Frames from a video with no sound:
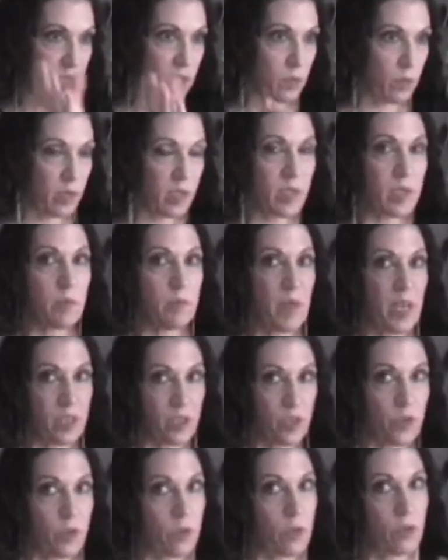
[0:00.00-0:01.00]
so it's
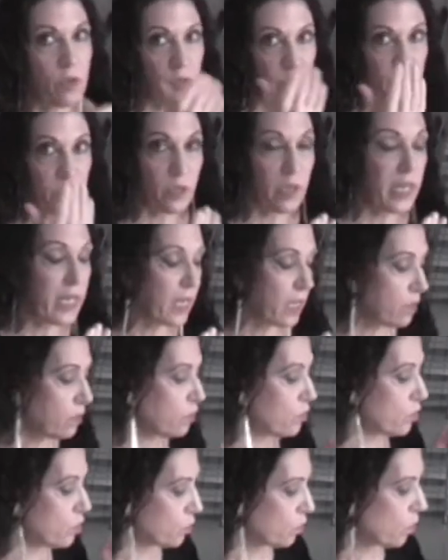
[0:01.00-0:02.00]
symmetrical if you're
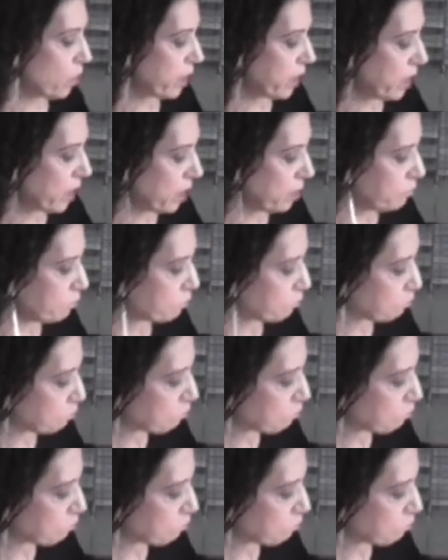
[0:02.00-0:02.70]
hand drawing it.